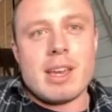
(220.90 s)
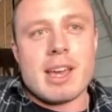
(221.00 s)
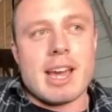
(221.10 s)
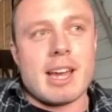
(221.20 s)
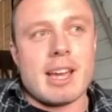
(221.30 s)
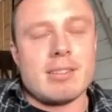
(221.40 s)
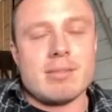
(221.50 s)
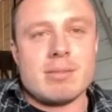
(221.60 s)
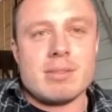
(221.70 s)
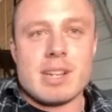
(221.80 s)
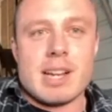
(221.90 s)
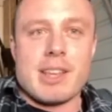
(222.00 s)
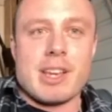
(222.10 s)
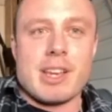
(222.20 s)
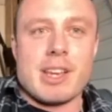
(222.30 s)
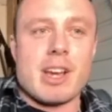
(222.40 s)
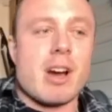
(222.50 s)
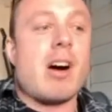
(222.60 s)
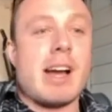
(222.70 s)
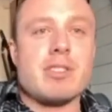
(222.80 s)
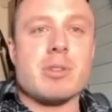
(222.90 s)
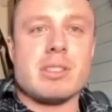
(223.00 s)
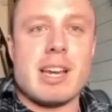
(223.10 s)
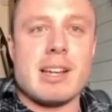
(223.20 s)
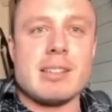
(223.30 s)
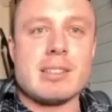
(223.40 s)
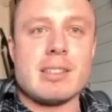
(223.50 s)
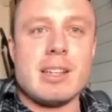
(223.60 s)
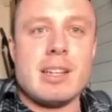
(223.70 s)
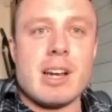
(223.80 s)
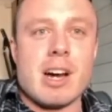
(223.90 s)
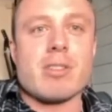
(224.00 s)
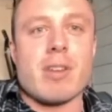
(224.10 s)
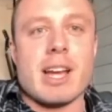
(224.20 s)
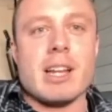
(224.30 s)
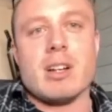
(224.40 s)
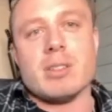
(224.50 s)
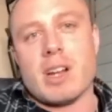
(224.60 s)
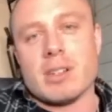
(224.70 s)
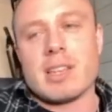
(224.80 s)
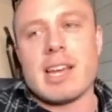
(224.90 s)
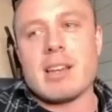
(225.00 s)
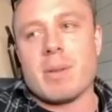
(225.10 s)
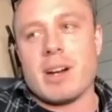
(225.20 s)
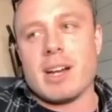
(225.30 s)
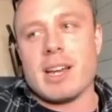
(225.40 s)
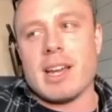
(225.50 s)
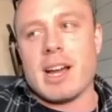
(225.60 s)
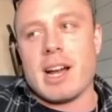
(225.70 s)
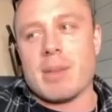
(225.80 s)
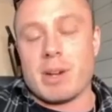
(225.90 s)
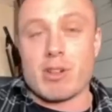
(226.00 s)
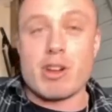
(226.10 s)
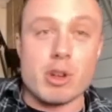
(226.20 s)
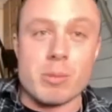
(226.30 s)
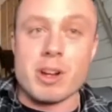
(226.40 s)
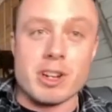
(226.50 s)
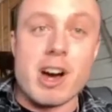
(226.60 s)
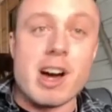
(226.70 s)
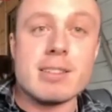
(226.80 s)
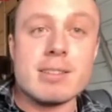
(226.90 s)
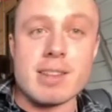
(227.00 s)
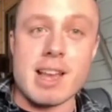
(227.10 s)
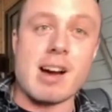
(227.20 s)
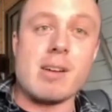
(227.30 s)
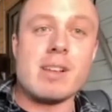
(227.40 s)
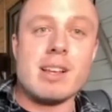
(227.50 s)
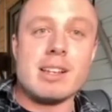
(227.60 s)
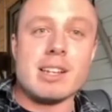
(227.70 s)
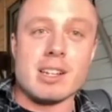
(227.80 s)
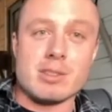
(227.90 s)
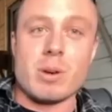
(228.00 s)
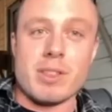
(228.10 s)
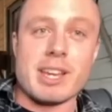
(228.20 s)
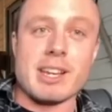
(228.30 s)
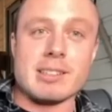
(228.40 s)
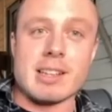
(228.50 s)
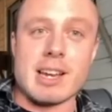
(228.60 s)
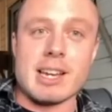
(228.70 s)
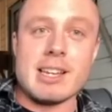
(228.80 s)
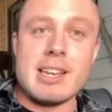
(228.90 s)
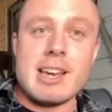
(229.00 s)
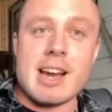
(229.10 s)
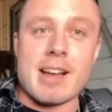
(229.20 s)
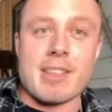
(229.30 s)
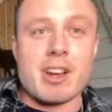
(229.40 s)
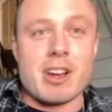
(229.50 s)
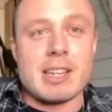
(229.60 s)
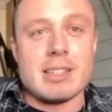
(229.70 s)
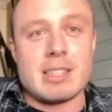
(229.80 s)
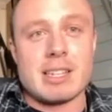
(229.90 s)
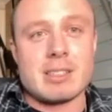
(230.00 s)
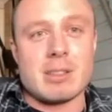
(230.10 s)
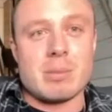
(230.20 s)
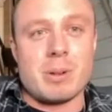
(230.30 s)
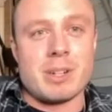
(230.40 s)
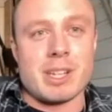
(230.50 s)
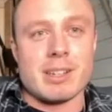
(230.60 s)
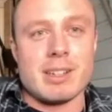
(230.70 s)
and then go, oh, I have to do a test. Oh, great. I'll take my growth hormone at night now, is what they're going to say, and then go get the test in the morning,